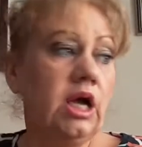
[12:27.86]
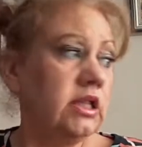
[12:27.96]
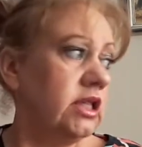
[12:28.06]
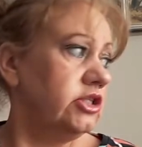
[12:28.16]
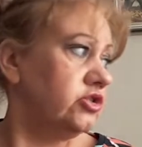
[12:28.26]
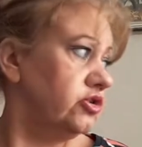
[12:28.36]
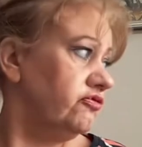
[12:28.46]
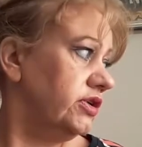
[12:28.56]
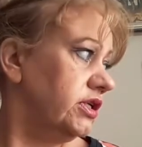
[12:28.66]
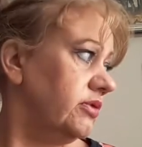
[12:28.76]
Lily's doing
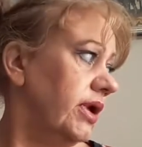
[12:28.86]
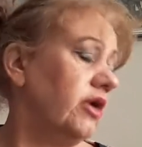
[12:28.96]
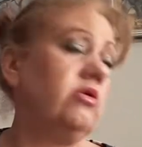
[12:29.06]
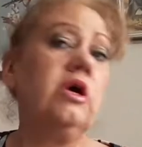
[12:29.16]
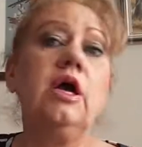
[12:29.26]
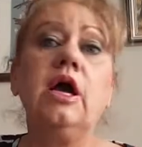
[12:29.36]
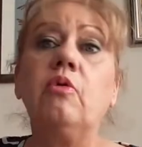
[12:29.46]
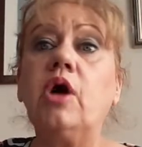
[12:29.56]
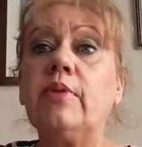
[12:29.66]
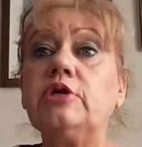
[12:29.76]
really well.
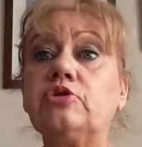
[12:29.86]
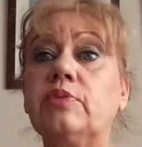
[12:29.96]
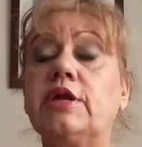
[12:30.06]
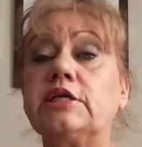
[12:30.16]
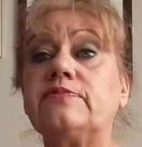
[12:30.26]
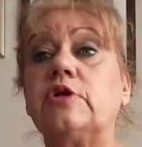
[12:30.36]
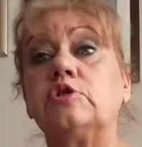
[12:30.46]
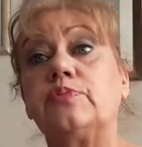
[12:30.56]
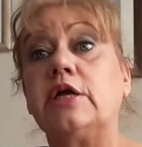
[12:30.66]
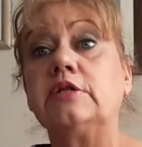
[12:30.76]
What I might do in my next video
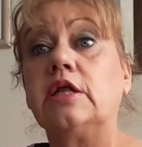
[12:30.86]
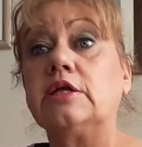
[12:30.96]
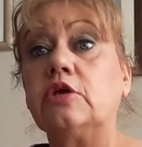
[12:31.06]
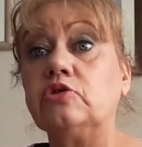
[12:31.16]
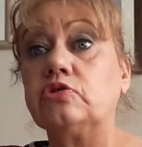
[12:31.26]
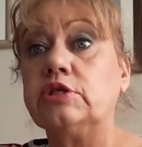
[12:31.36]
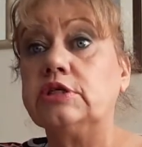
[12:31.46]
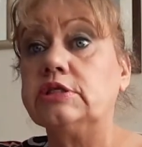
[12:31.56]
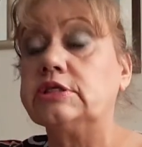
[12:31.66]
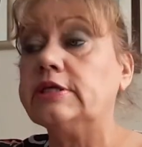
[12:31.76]
is bring Lily out so you
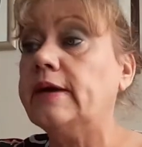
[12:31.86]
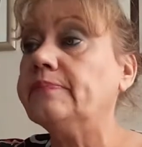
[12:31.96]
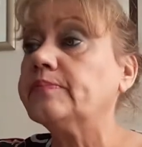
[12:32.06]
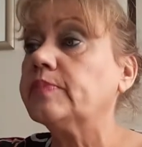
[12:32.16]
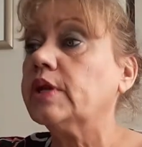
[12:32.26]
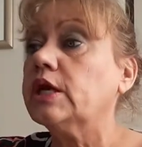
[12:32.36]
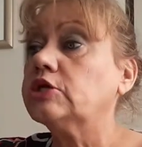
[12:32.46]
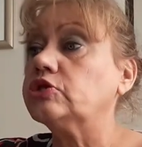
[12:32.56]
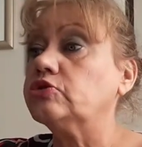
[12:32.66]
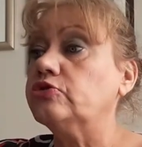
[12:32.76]
can see her.
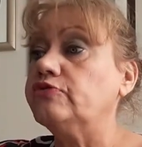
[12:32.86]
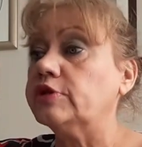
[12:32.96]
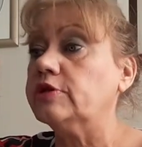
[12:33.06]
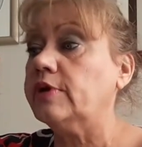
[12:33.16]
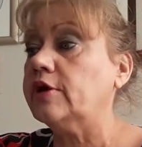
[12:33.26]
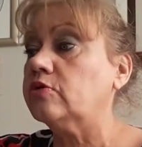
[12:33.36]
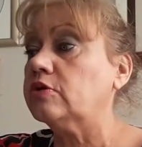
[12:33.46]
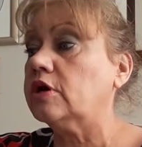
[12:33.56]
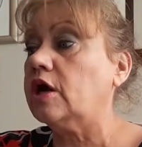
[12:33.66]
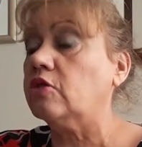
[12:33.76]
She's doing really well,
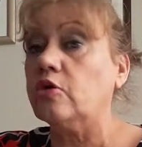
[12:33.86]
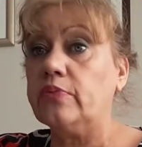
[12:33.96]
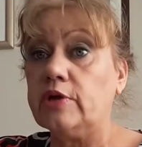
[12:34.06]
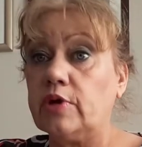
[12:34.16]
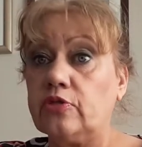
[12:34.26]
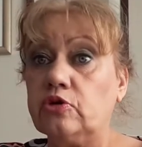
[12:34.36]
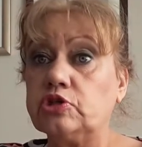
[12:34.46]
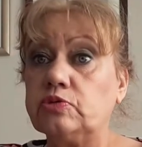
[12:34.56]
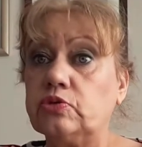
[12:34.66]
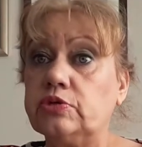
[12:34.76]
a lot better than I thought
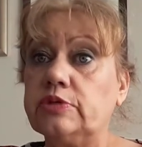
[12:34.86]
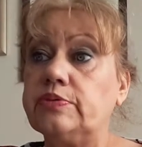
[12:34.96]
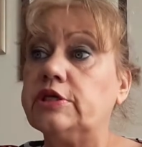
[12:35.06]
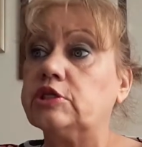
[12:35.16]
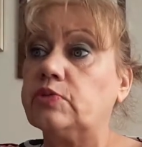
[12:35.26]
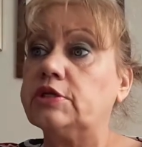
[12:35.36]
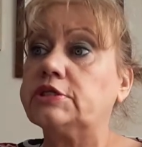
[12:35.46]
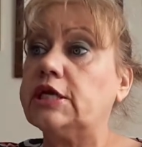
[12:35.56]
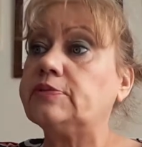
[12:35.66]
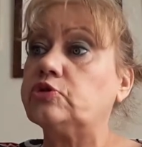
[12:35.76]
she was going to be, because one of
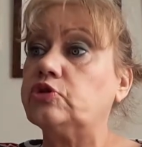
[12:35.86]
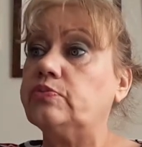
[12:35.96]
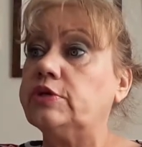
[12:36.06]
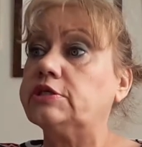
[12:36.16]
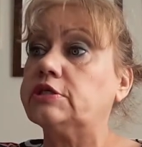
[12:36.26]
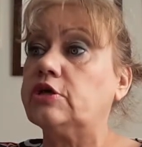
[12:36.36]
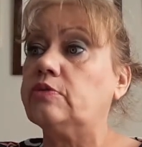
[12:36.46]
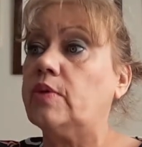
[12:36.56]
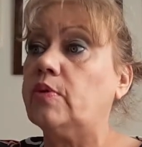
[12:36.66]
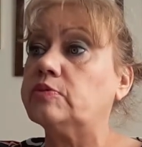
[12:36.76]
the times I took Maisie down to
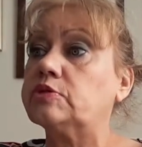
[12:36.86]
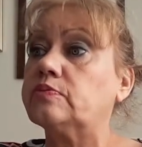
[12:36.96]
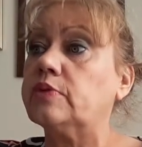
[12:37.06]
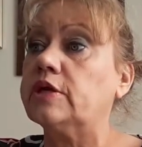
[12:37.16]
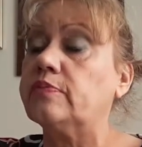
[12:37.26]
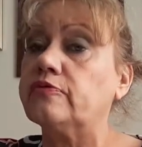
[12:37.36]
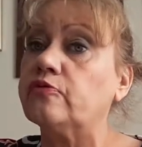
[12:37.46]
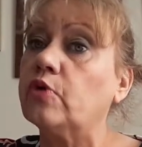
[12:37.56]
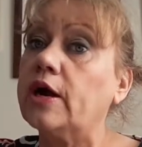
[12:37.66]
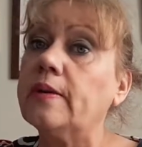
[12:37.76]
my mum's
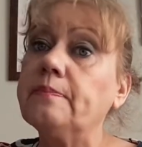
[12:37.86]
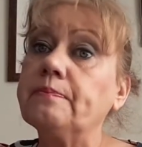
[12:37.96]
before,